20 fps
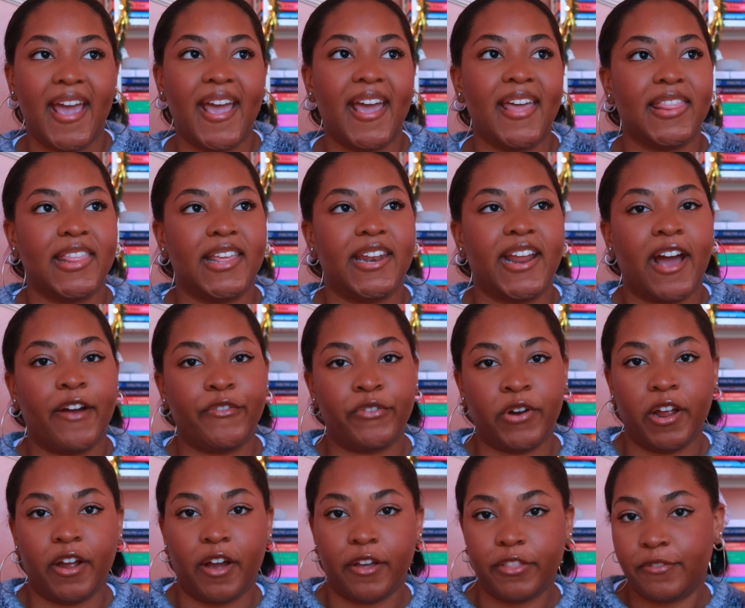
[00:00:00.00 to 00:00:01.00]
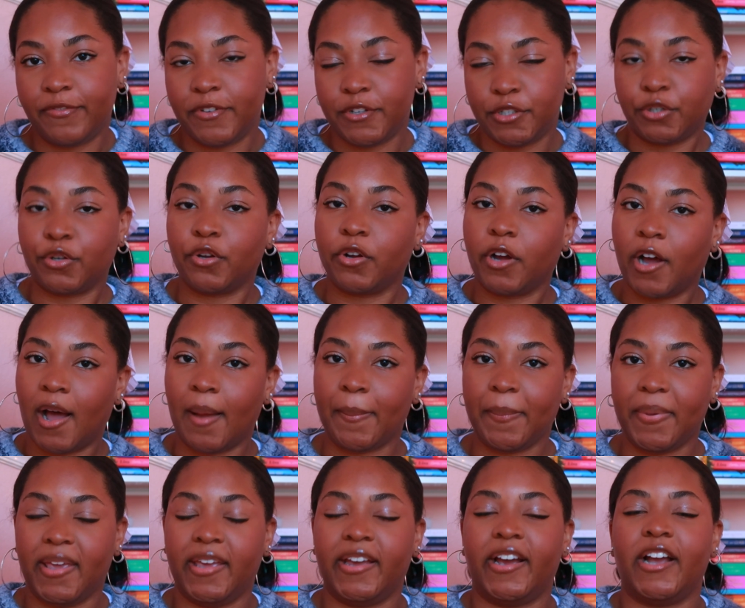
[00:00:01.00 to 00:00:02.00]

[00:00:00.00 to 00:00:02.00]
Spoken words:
and then after I got the physical copy,